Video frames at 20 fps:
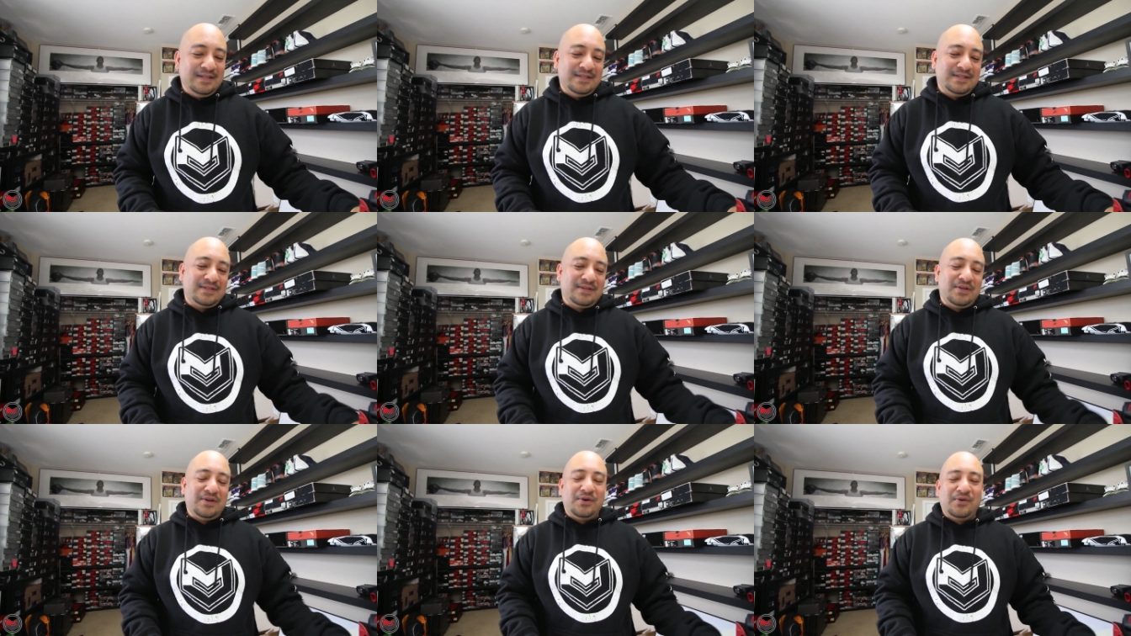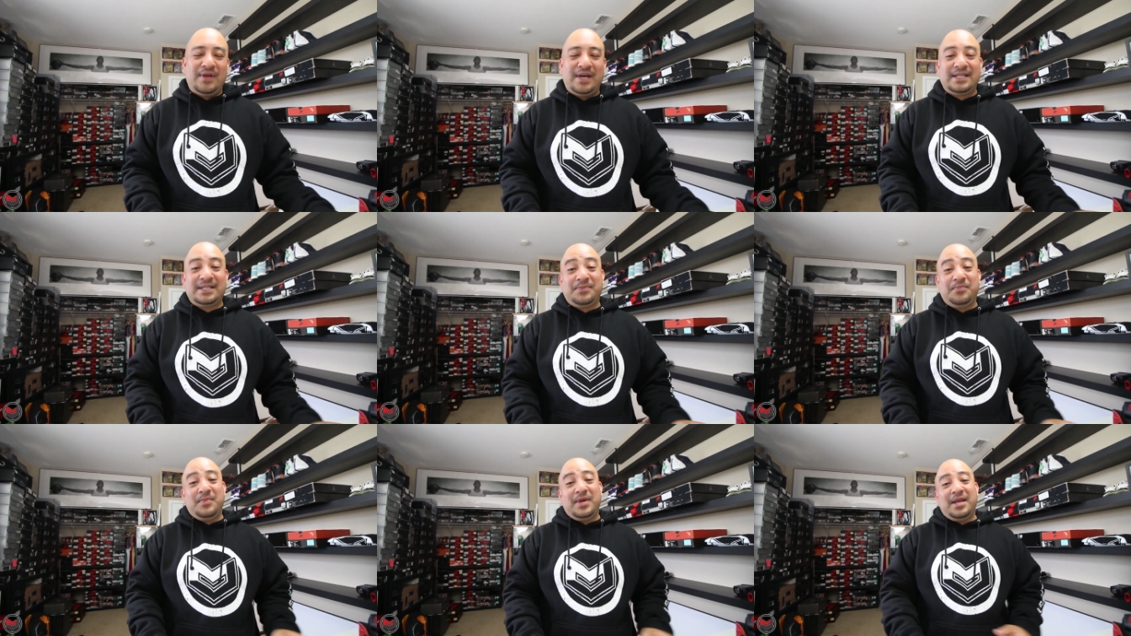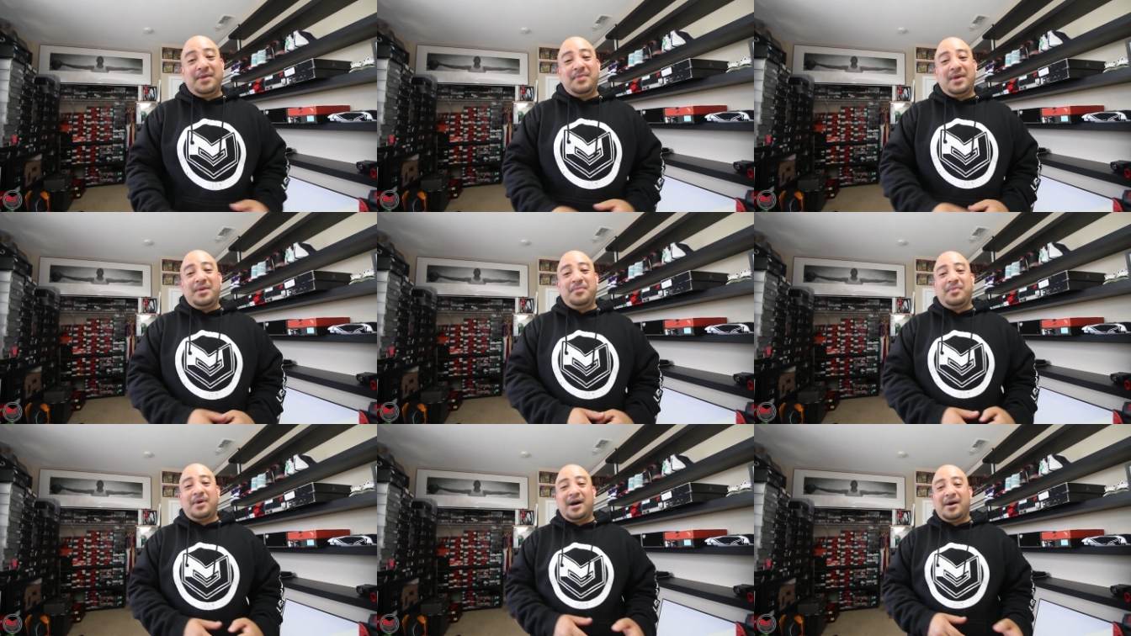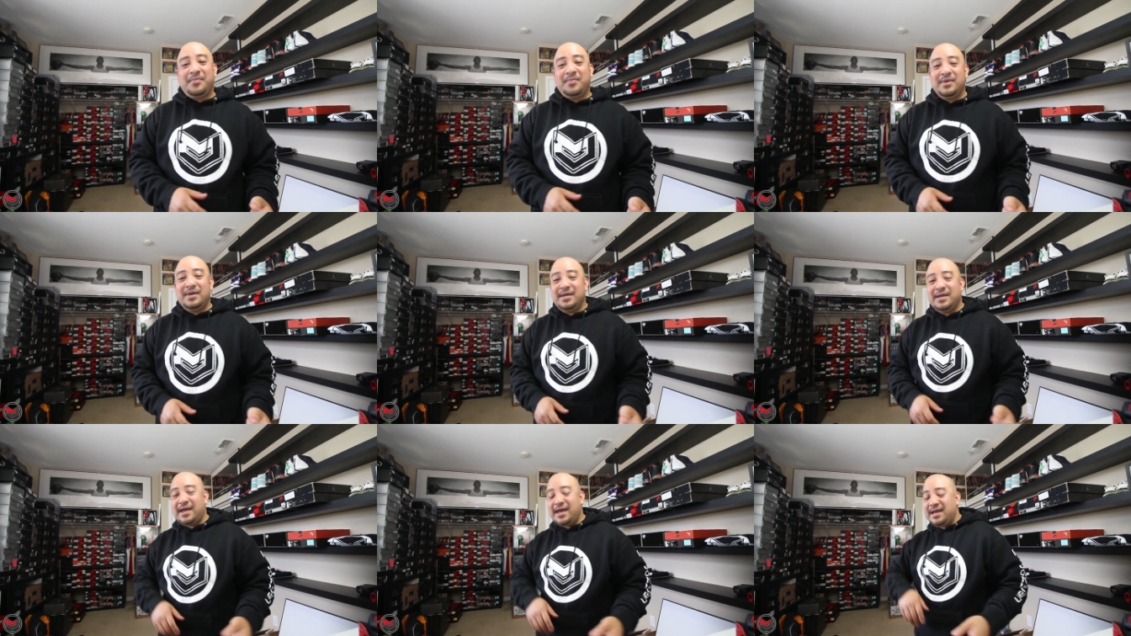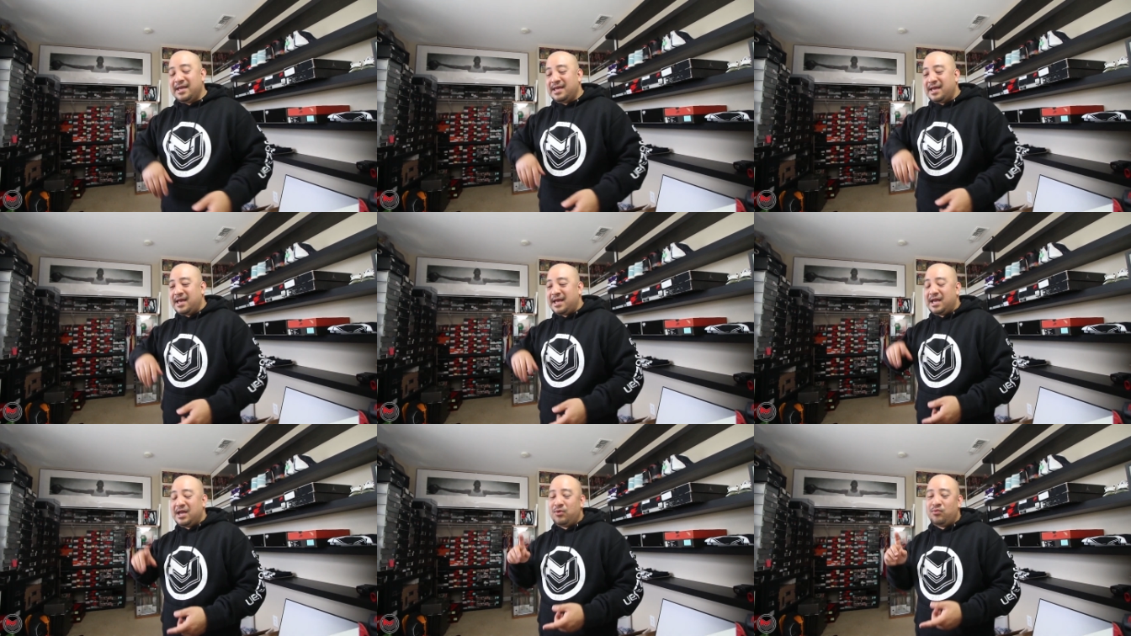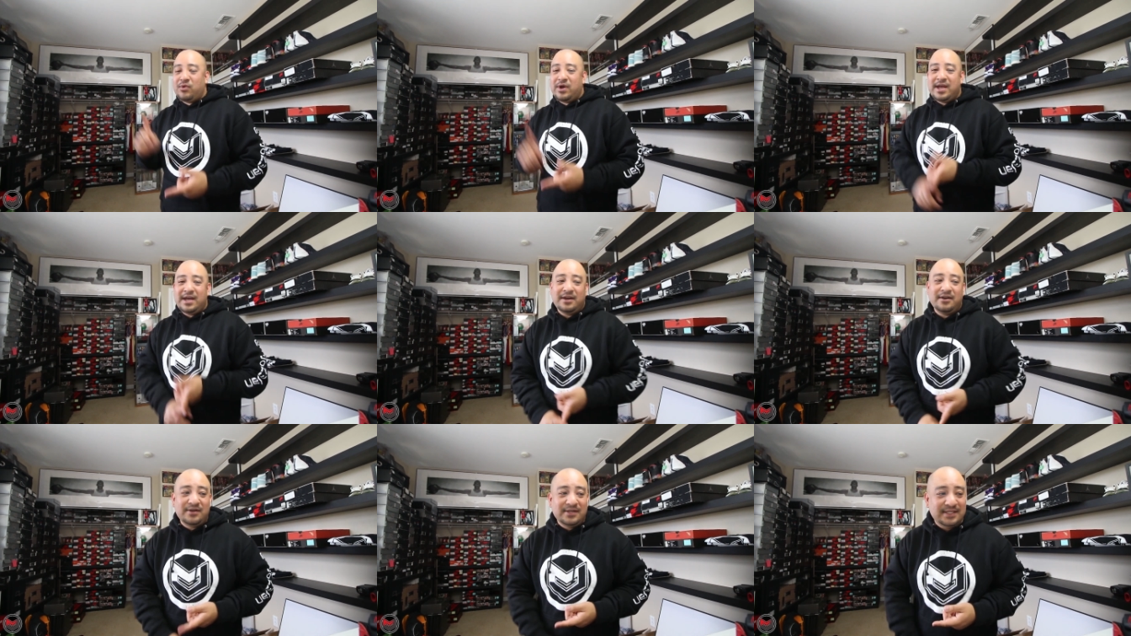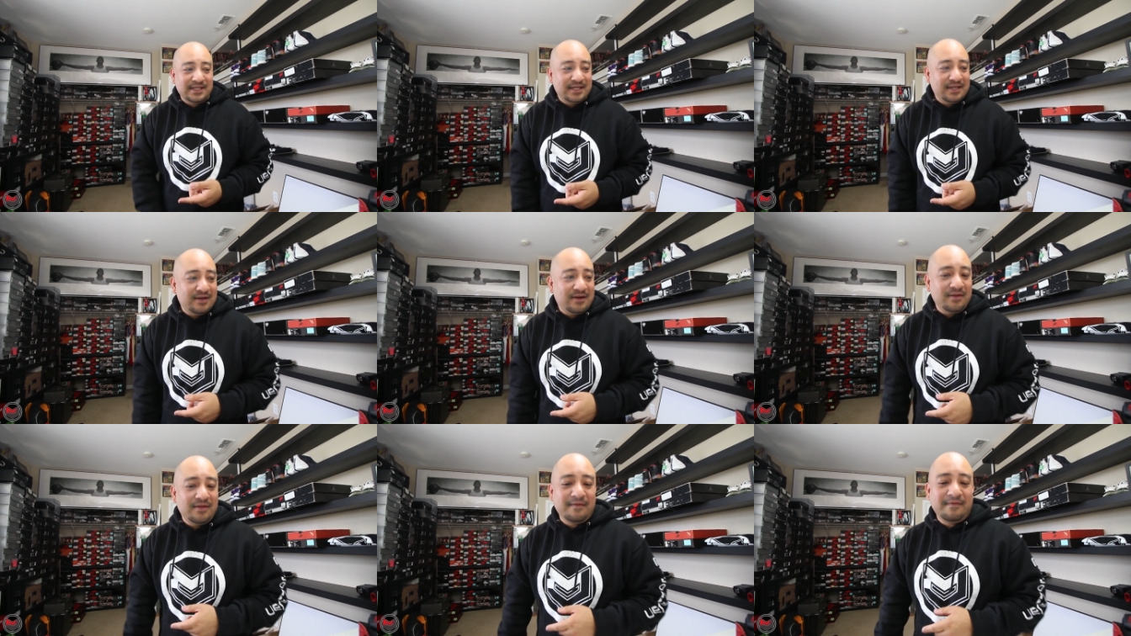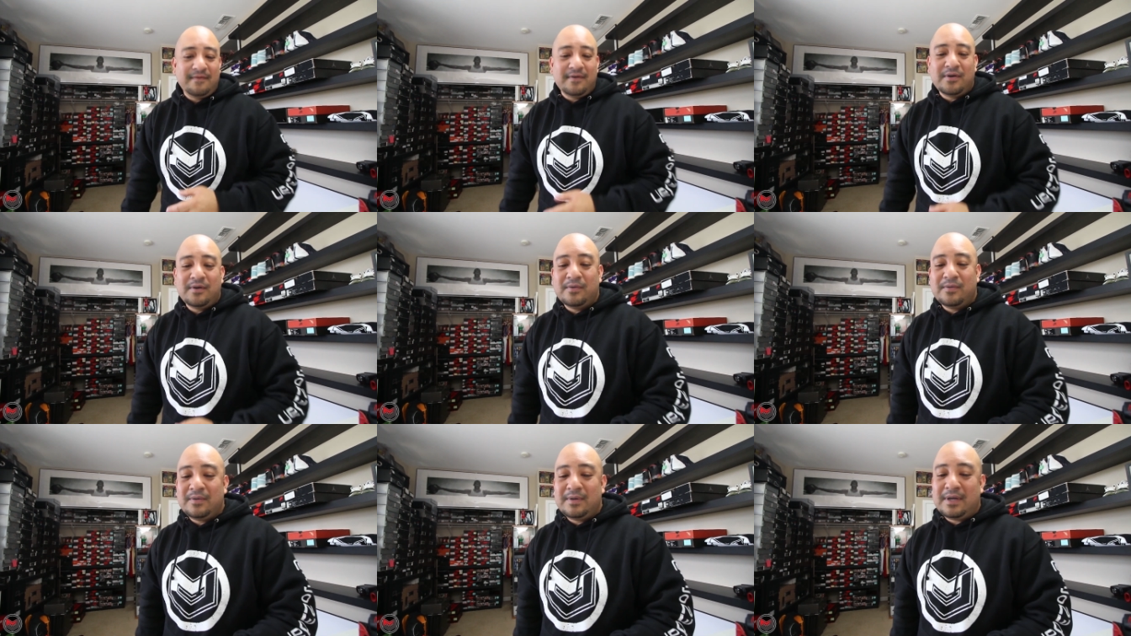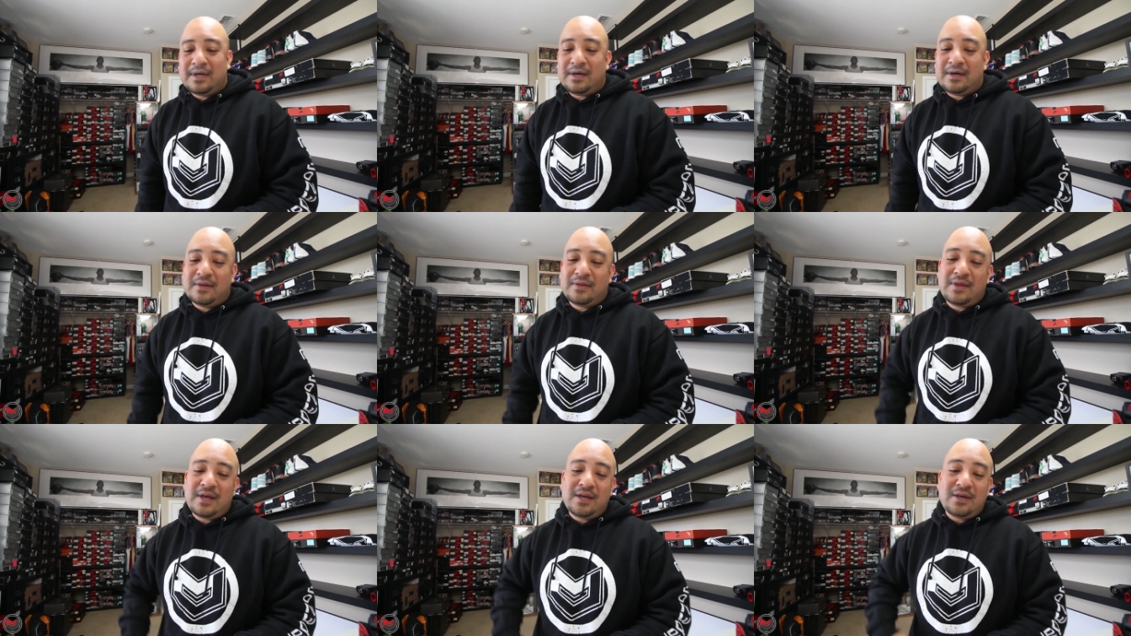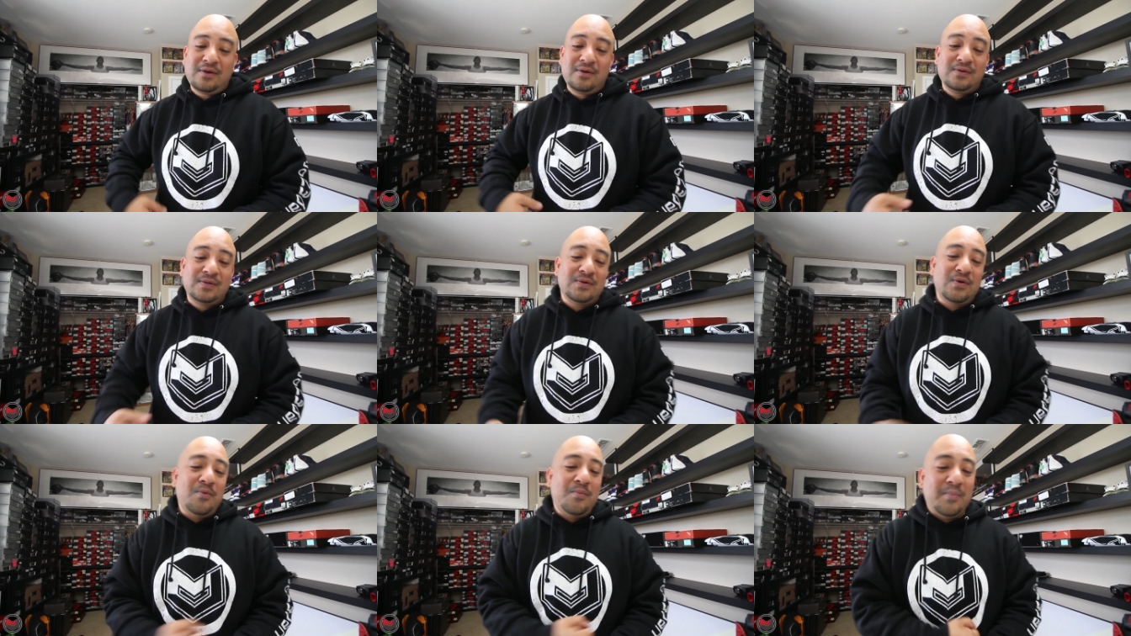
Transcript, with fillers: So yo, that's MinuteMaidPapi, aka Ray Anderson, on the phone. Uh, thank you so